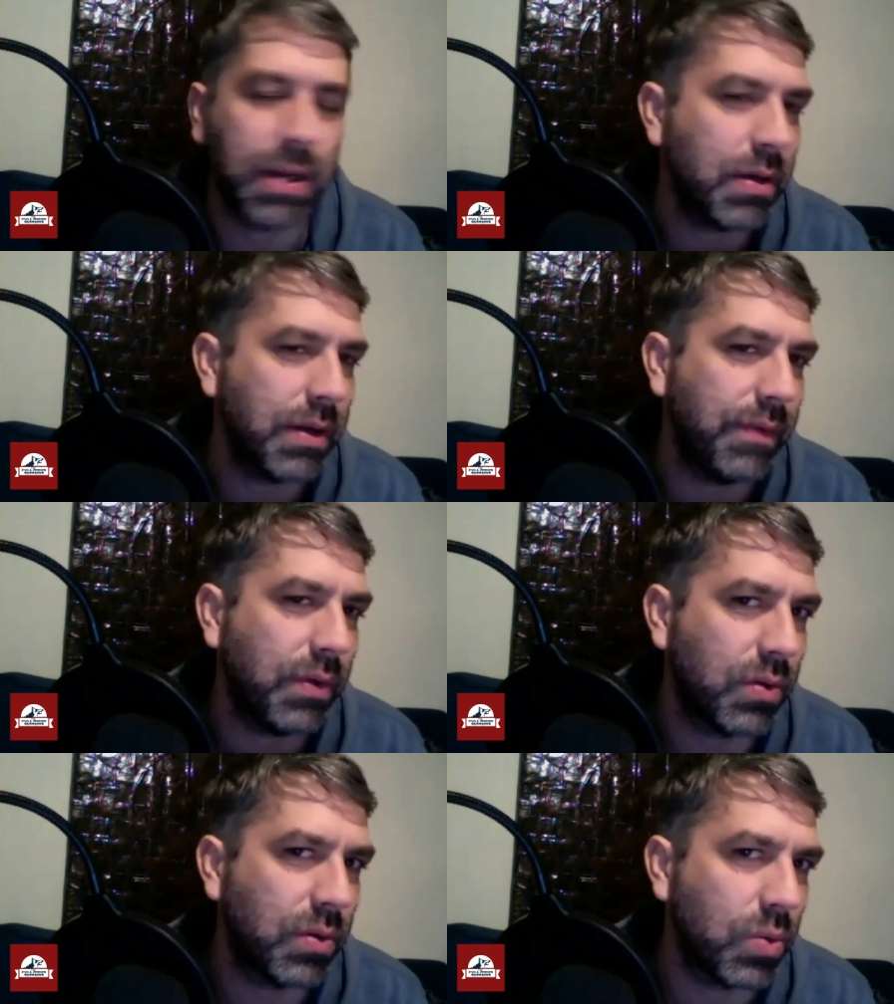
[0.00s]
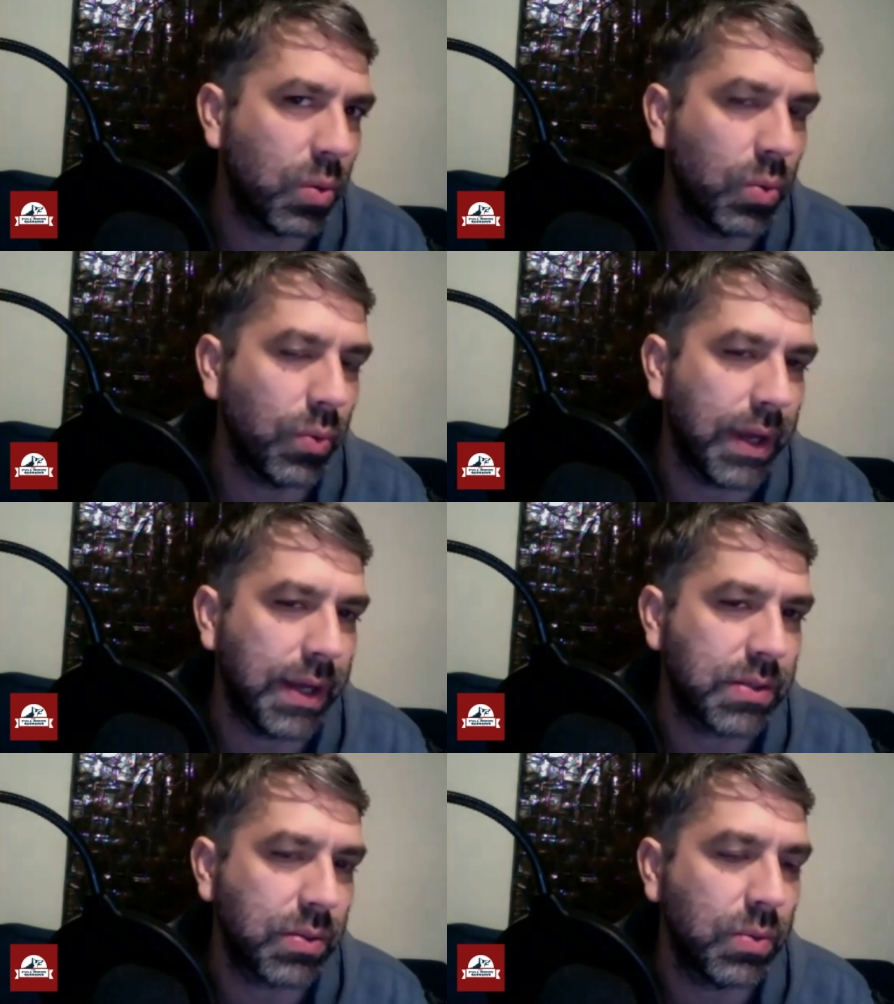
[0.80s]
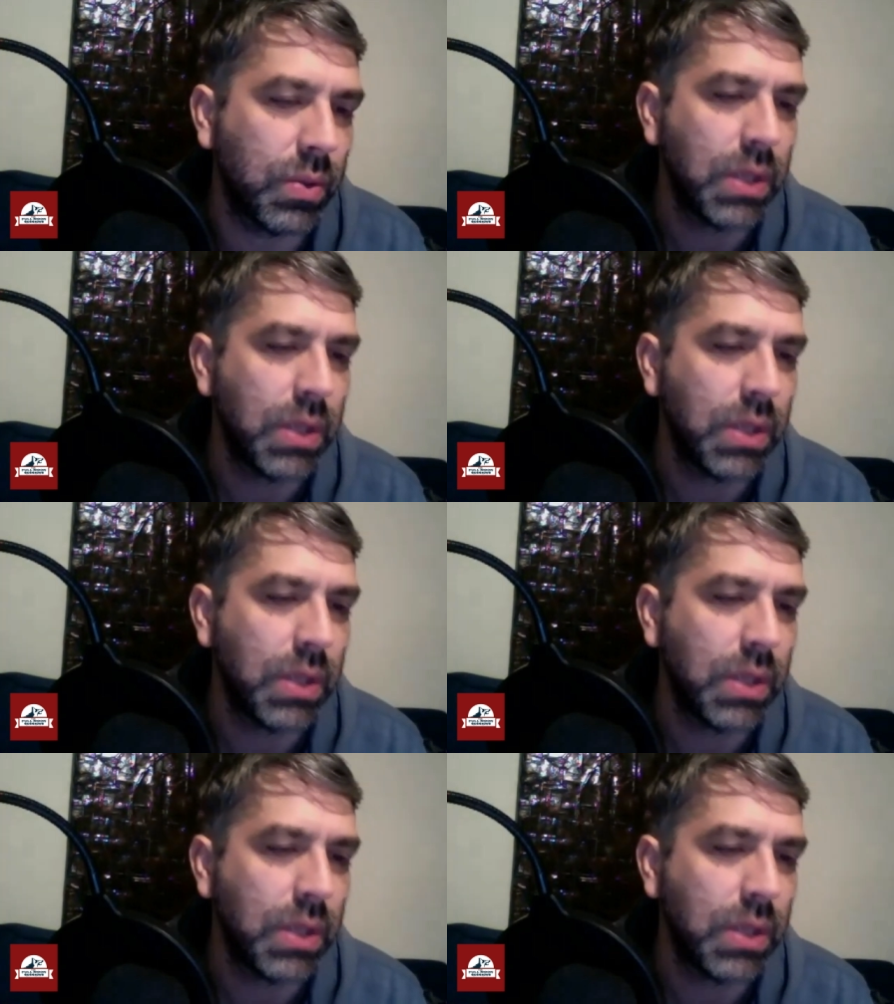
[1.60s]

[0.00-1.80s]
I don't know if you caught that at all,